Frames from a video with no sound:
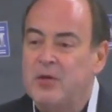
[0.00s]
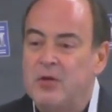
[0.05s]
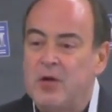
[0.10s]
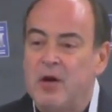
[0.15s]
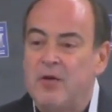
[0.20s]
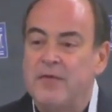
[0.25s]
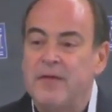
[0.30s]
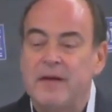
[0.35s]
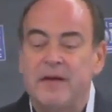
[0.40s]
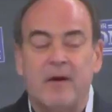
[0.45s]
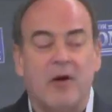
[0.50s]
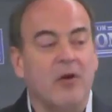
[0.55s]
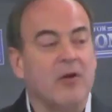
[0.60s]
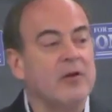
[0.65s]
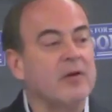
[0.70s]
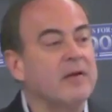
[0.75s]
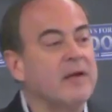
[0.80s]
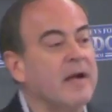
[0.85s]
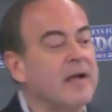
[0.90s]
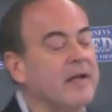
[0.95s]
You know that our
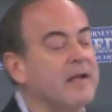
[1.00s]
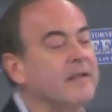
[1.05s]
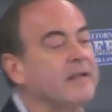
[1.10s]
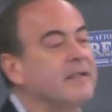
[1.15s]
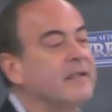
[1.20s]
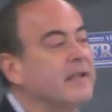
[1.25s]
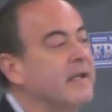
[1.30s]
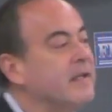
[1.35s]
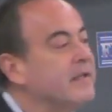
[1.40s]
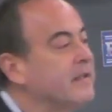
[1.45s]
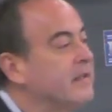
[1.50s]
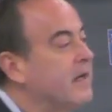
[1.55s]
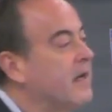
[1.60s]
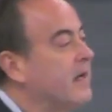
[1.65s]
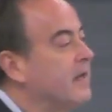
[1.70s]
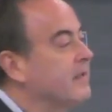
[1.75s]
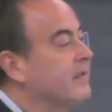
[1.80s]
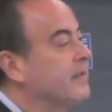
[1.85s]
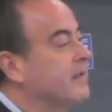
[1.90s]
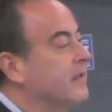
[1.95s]
United States
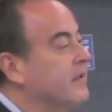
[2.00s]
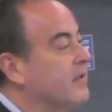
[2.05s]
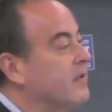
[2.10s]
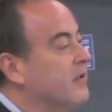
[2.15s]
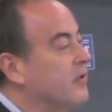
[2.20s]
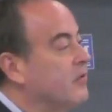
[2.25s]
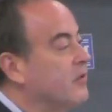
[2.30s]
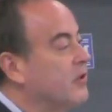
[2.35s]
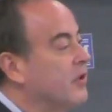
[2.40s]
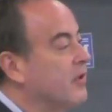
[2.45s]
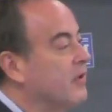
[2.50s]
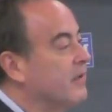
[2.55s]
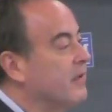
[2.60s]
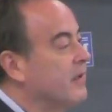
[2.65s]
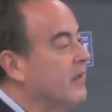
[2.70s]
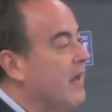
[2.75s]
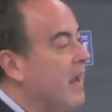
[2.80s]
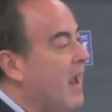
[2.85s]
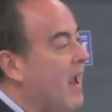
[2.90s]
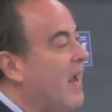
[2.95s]

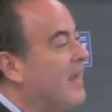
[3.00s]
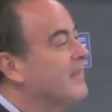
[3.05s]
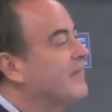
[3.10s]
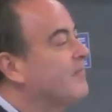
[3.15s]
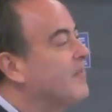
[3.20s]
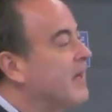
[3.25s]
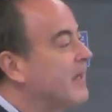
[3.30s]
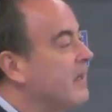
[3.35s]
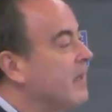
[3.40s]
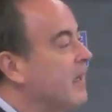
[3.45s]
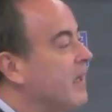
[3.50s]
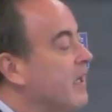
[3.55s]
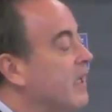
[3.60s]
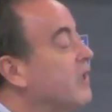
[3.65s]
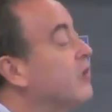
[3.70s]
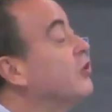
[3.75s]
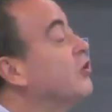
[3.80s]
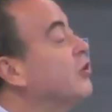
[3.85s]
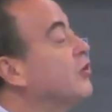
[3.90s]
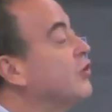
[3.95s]
Constitution has been
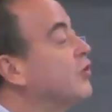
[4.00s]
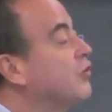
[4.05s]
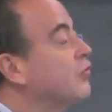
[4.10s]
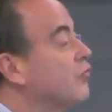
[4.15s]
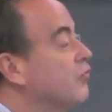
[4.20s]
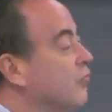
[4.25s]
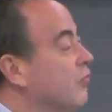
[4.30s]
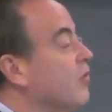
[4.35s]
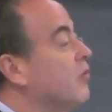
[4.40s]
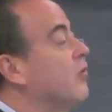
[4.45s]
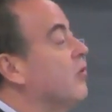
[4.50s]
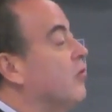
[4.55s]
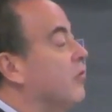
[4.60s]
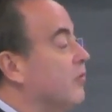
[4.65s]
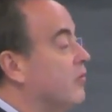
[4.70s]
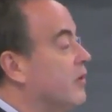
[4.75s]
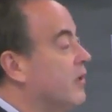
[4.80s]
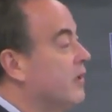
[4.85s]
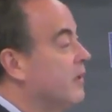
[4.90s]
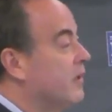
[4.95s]

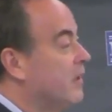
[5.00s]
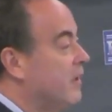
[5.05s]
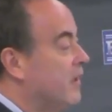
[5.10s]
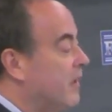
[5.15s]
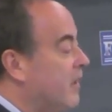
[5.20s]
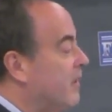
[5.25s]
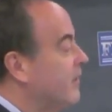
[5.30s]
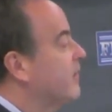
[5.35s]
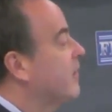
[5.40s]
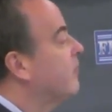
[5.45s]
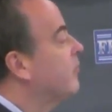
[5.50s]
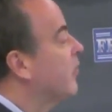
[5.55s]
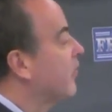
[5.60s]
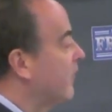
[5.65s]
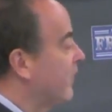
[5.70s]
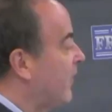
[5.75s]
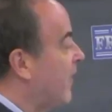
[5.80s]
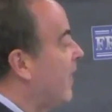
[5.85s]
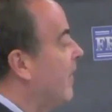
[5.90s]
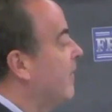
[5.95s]
construed to
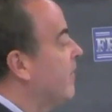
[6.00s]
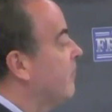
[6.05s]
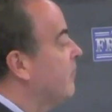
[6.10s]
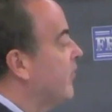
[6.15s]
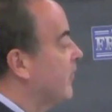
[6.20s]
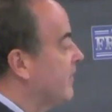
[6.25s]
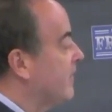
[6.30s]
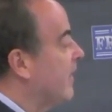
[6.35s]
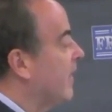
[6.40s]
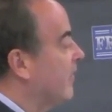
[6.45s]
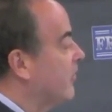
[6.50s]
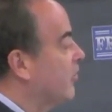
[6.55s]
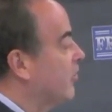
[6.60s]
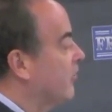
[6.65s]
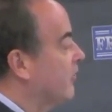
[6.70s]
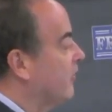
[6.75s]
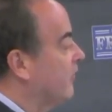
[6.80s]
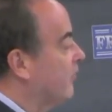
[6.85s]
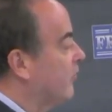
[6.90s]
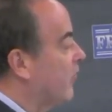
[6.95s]
provide a
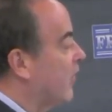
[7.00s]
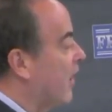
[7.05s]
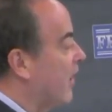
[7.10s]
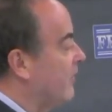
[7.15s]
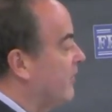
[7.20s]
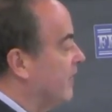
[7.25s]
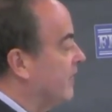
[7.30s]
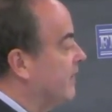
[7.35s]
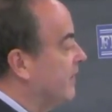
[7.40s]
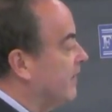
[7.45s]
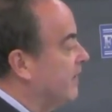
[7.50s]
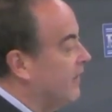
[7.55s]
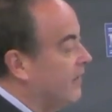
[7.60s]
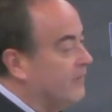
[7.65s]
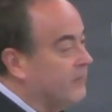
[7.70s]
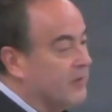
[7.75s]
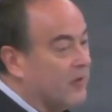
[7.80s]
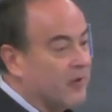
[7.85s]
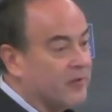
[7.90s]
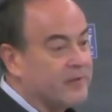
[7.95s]
protection of privacy.
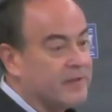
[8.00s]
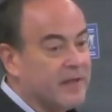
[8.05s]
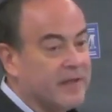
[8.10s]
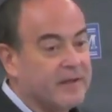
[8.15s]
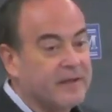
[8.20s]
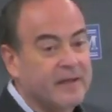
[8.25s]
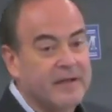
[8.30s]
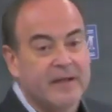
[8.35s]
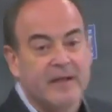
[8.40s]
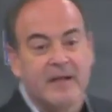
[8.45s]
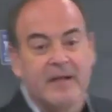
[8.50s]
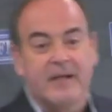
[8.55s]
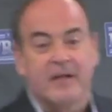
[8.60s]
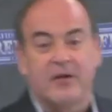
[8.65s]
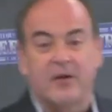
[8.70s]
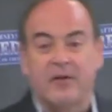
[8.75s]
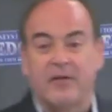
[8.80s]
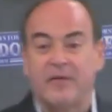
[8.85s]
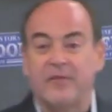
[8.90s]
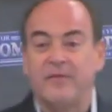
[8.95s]
They've looked at
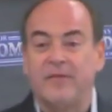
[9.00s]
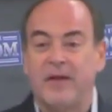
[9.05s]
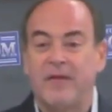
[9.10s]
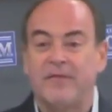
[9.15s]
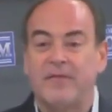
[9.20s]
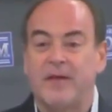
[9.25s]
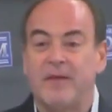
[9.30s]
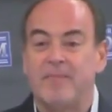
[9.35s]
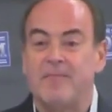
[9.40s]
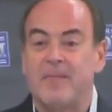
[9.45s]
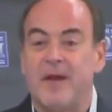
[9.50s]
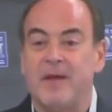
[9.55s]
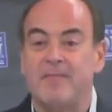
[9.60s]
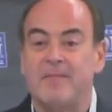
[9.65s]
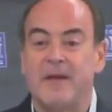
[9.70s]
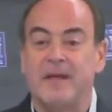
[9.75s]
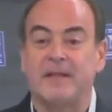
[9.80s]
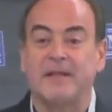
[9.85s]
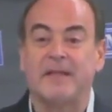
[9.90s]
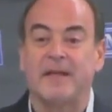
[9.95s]
the Fifth
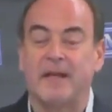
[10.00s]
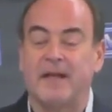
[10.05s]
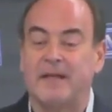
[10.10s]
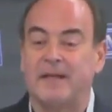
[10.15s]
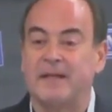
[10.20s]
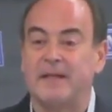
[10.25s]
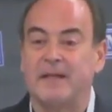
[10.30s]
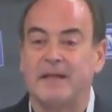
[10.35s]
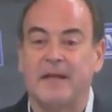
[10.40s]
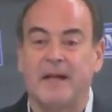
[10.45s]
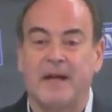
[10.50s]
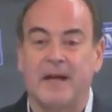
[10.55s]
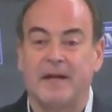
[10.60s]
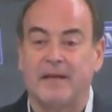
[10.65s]
Amendment and